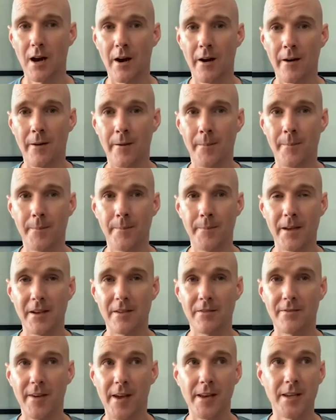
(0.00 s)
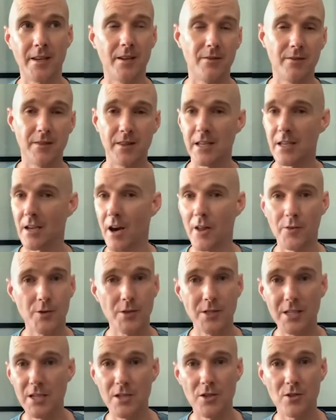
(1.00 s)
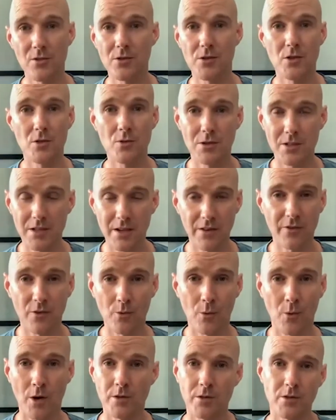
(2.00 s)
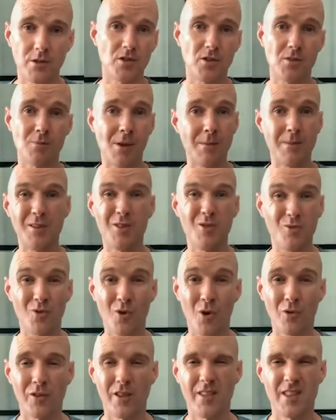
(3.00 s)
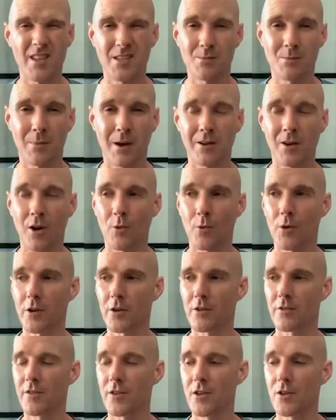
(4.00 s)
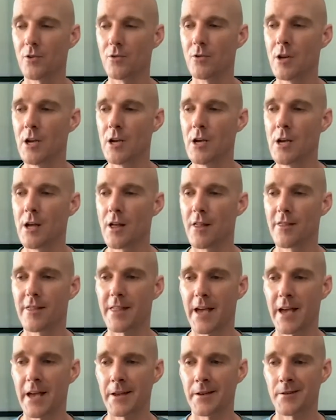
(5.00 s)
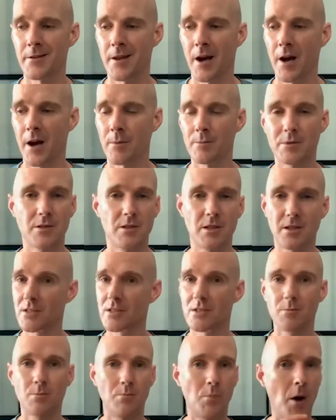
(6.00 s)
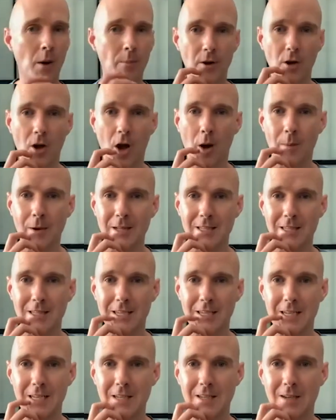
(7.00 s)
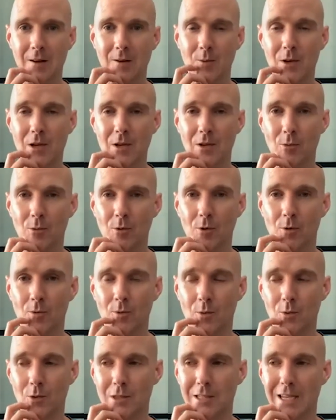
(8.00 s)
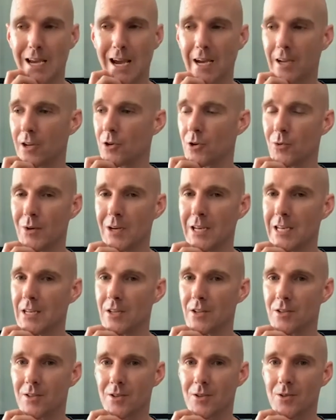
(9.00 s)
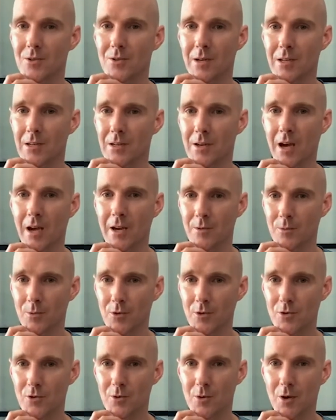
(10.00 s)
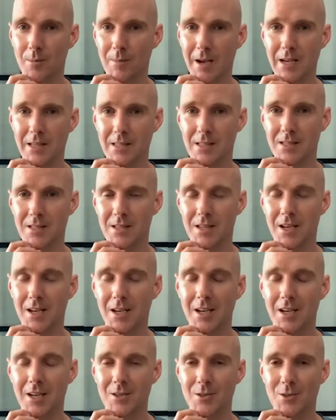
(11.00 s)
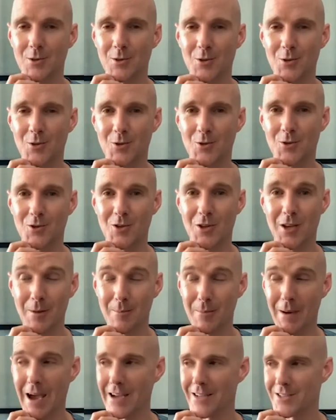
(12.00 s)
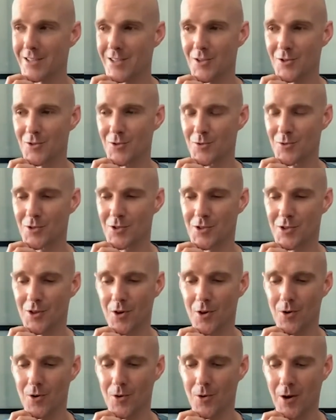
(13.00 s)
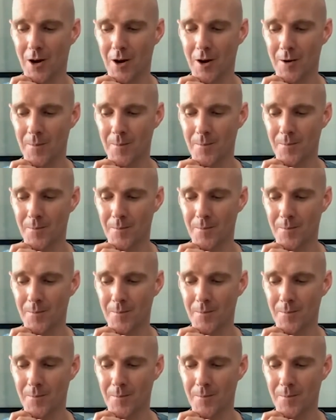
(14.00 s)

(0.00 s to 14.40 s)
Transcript: if any of the other teachers use different ones, because maybe you know that this might not work for you, then just pop a comment in, and we'll tag who we need to, and we'll do our best to get back to you. So